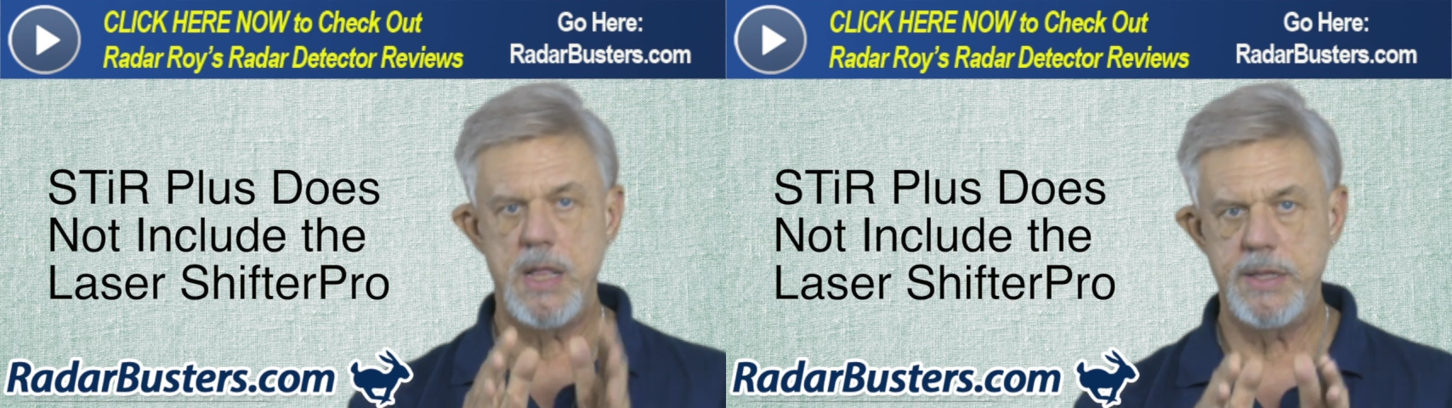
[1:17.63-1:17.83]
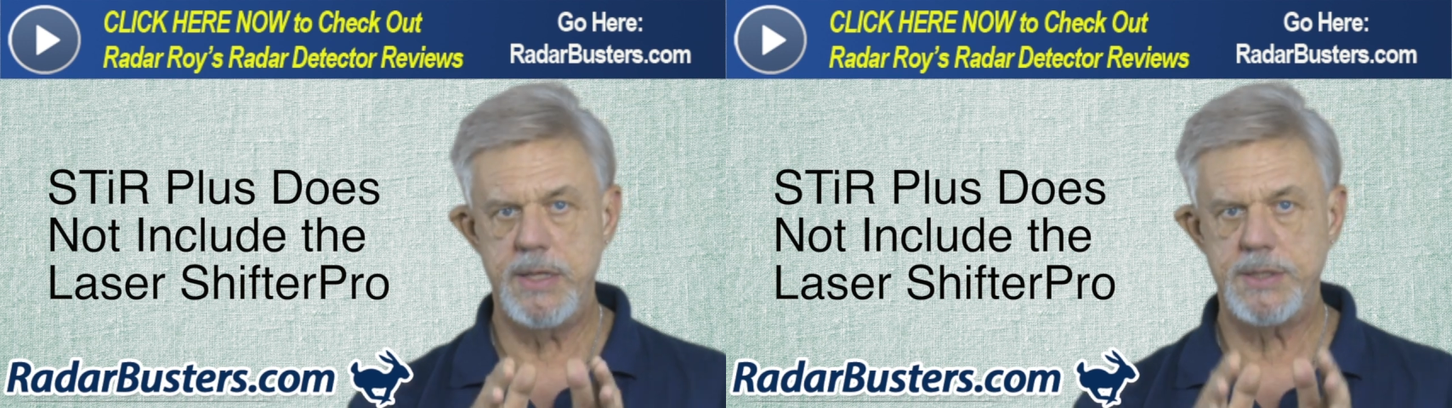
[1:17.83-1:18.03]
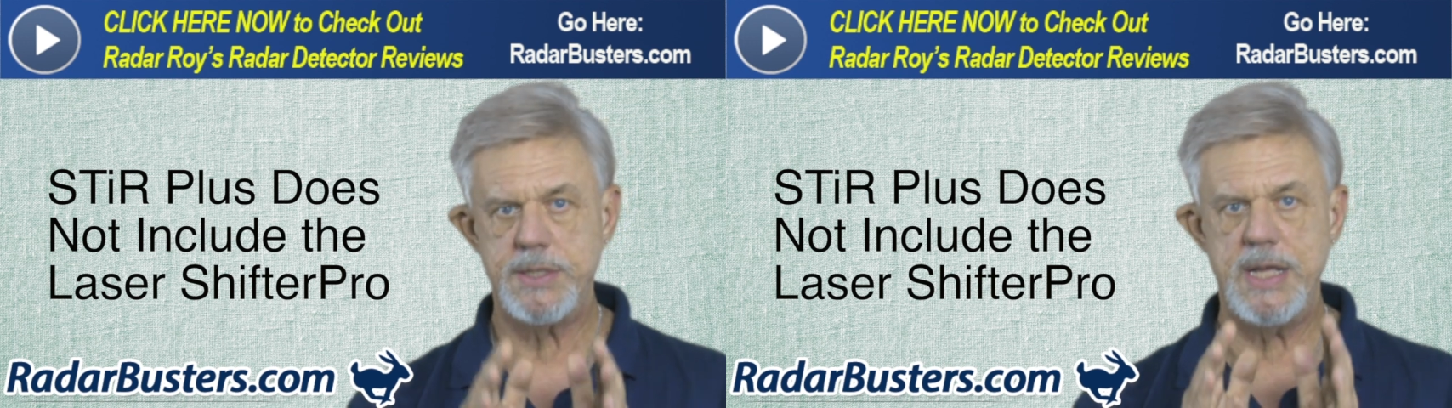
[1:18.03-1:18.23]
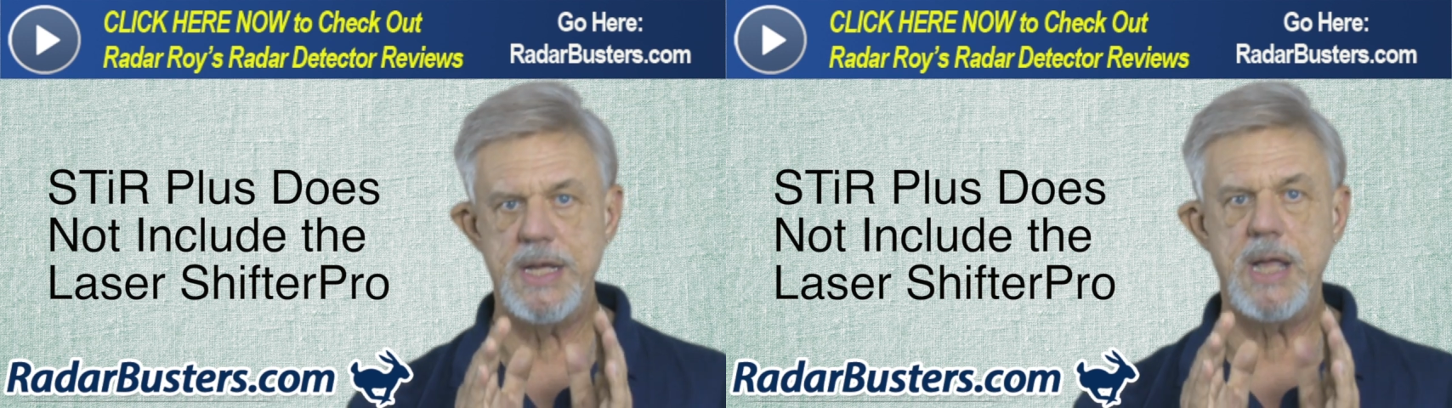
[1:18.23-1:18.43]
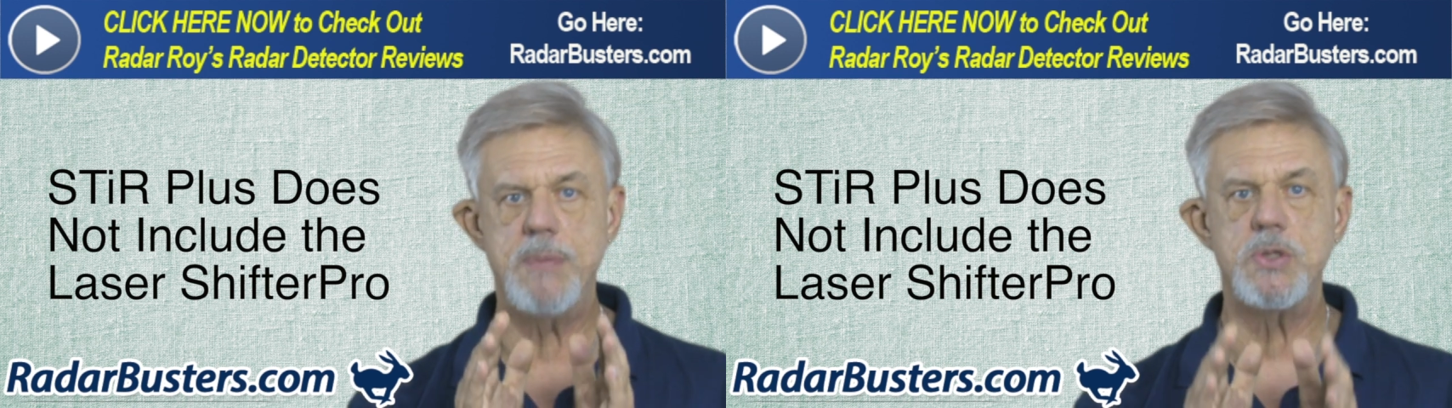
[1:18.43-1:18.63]
This
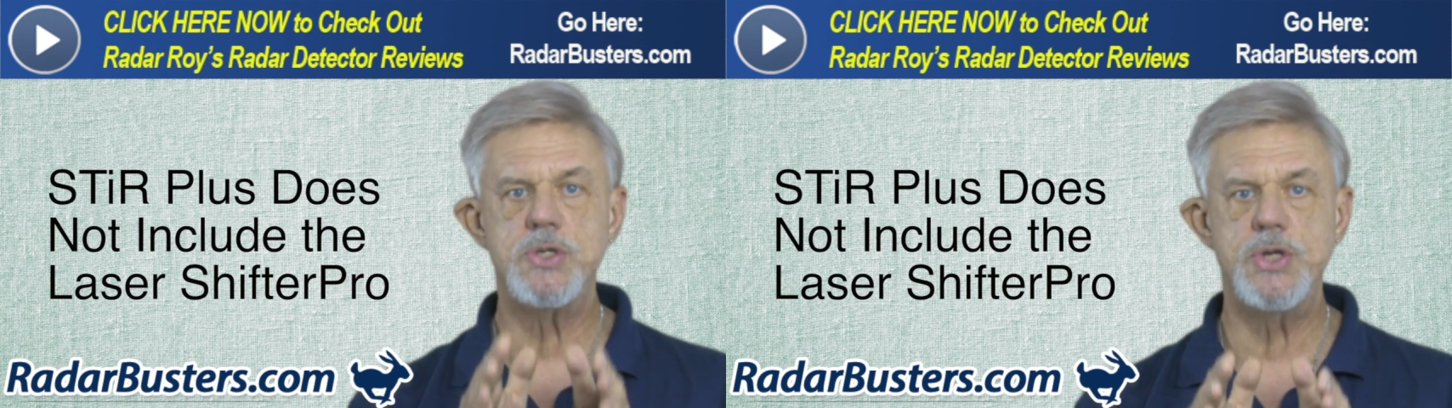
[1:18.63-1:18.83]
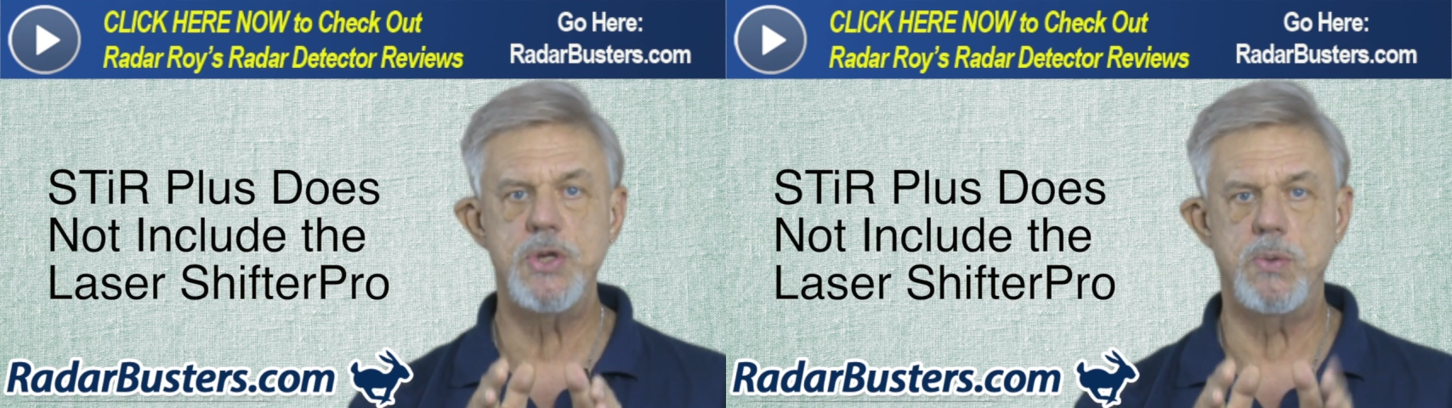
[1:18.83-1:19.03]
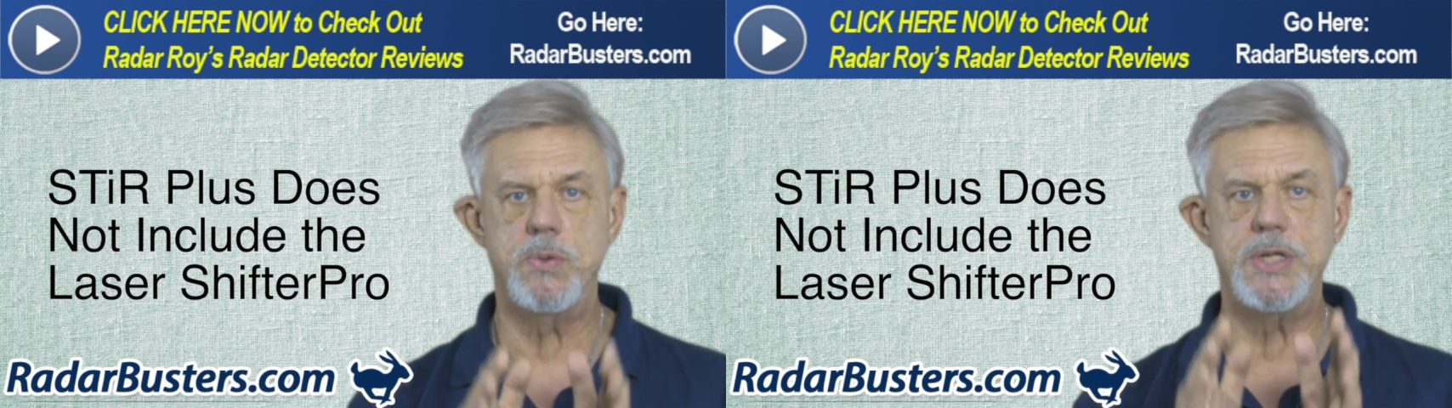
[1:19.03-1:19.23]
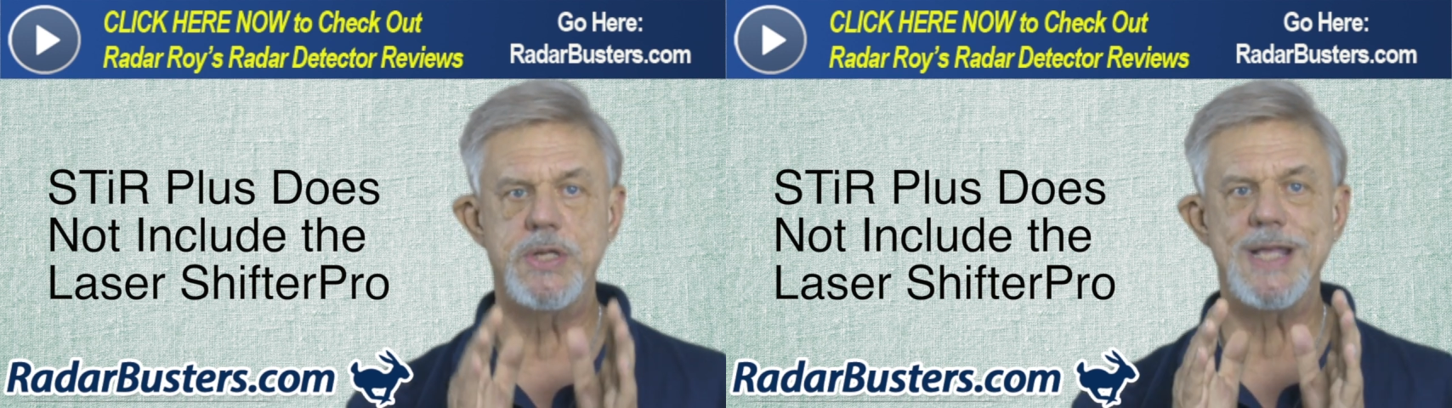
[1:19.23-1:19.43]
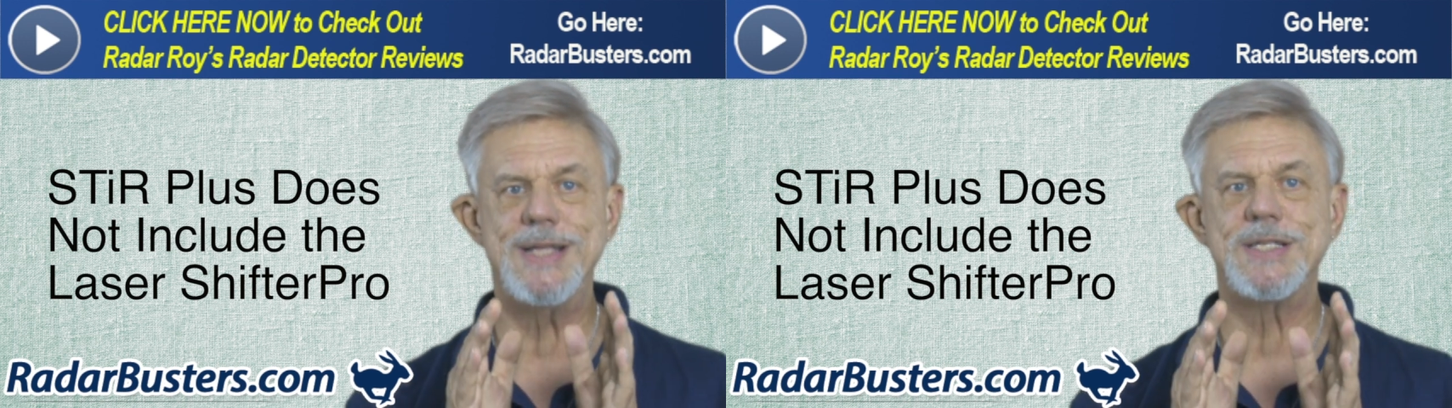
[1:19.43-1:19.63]
enables you to
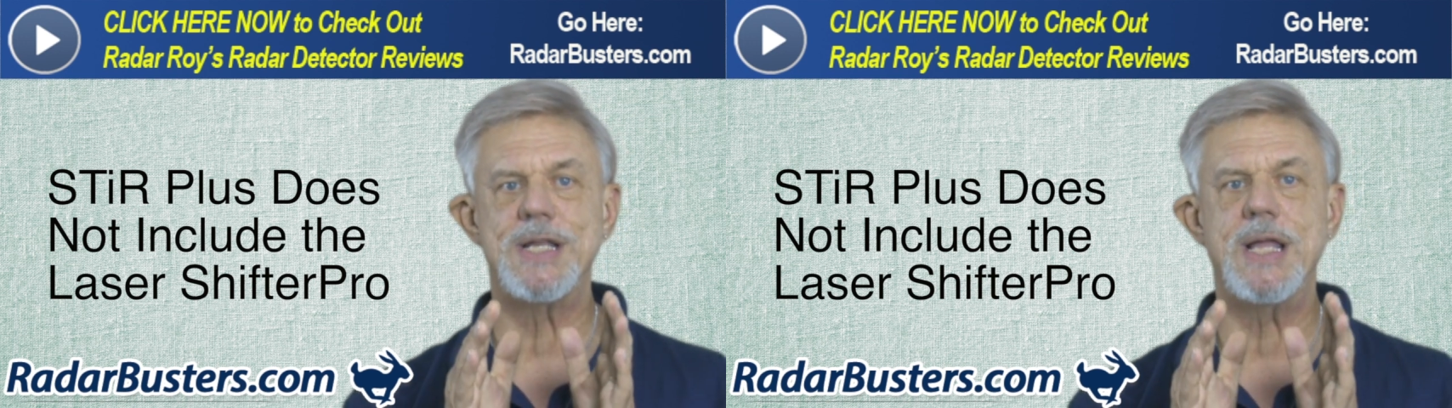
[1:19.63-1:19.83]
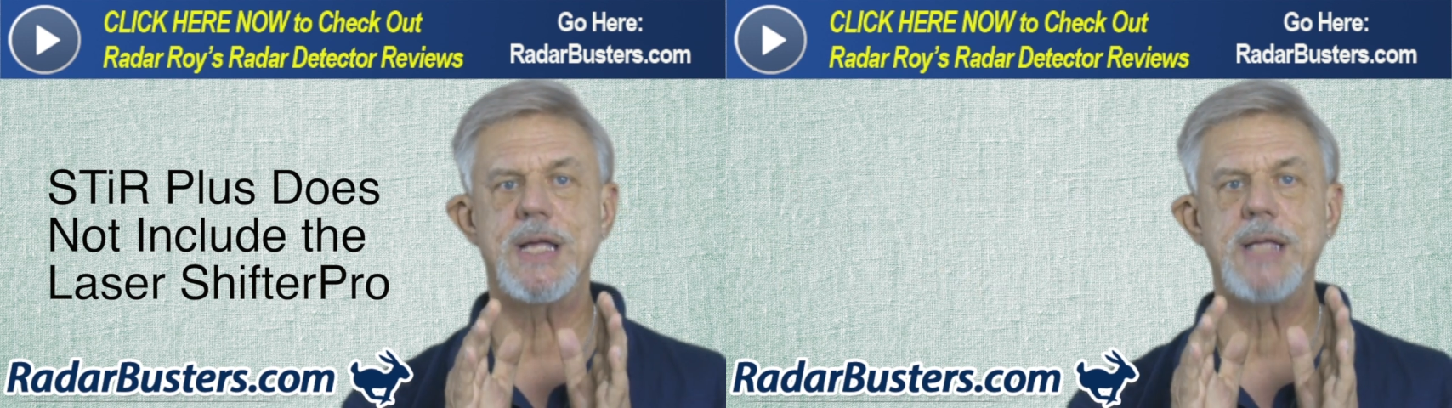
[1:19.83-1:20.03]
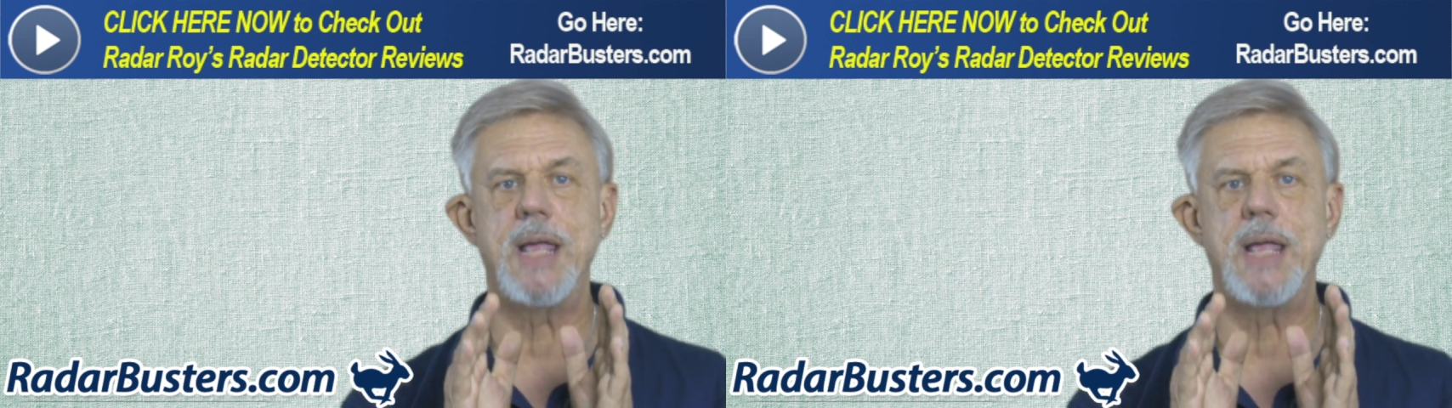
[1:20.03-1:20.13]
then select